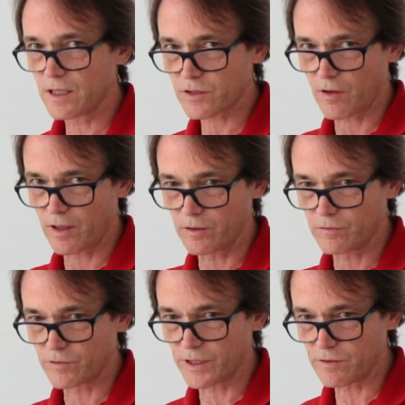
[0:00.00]
So I
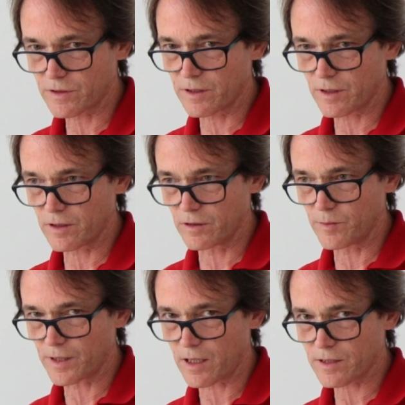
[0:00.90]
reduce the
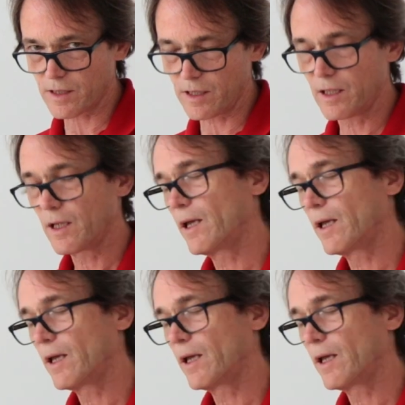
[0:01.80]
luminosity,